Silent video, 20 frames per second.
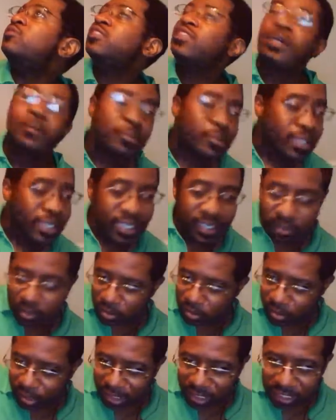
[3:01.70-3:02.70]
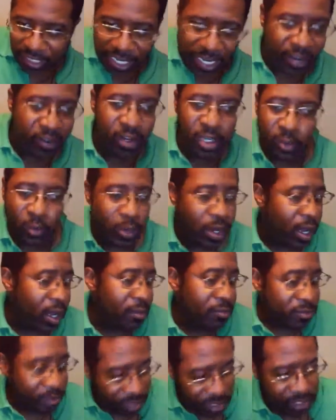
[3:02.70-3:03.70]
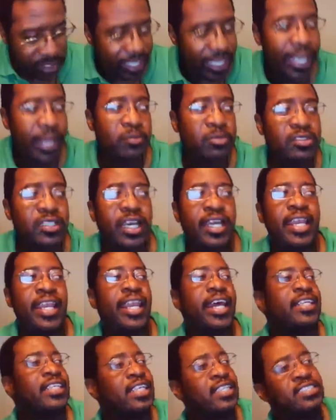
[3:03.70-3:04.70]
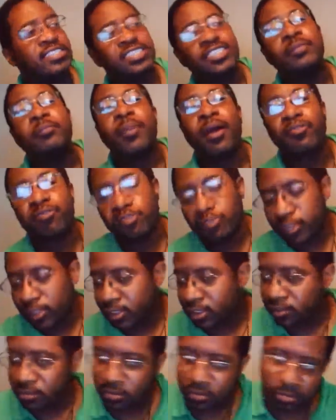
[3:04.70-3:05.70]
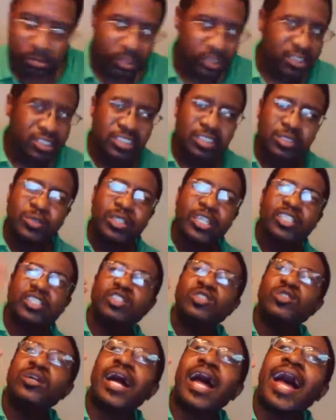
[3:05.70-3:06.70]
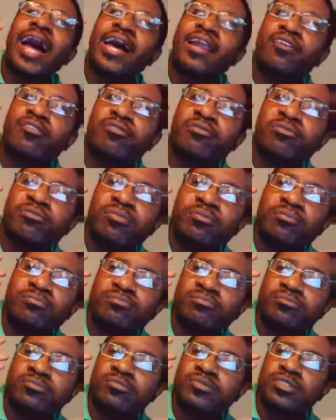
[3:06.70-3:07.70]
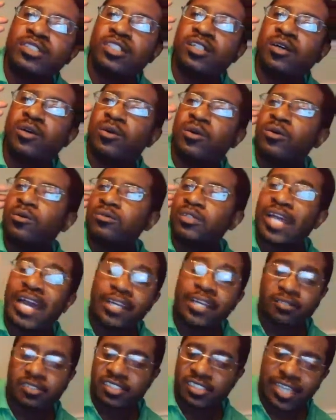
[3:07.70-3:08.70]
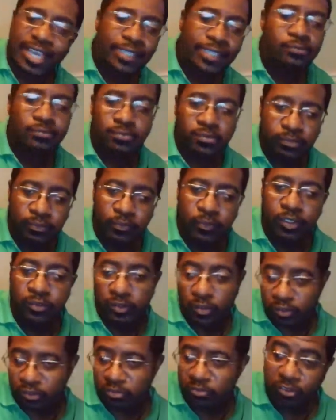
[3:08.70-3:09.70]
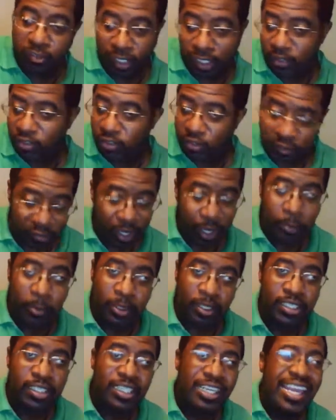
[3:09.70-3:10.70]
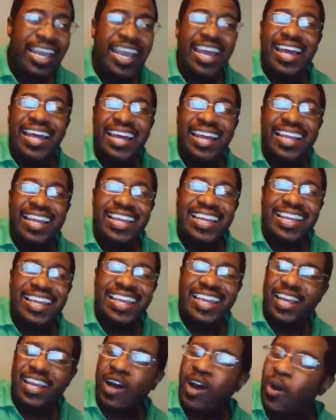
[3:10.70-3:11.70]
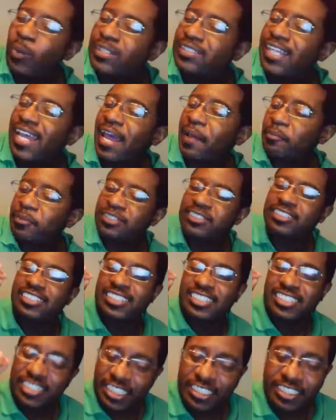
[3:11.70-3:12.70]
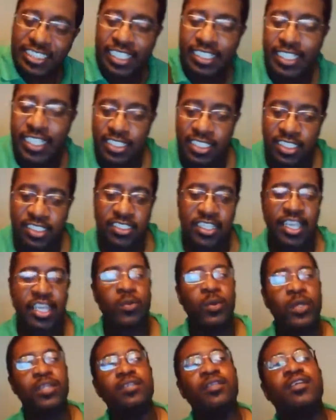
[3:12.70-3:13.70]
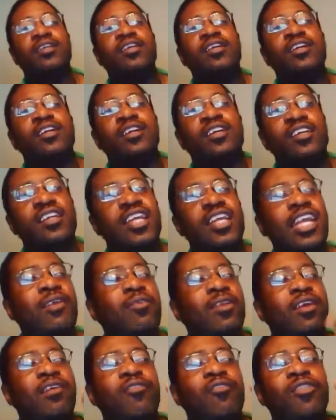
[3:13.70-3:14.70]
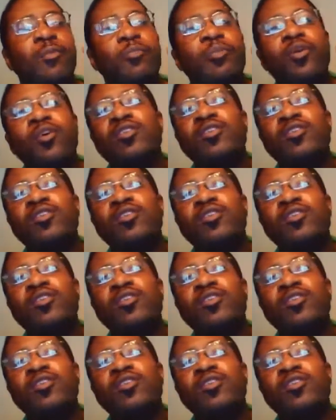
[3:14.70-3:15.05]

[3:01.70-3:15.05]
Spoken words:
something in the area where I'm near the campsite and I can see my friends. But as soon as you're out of, line of sight of your friends or family, it always happens just like that, just that quick. Even if you're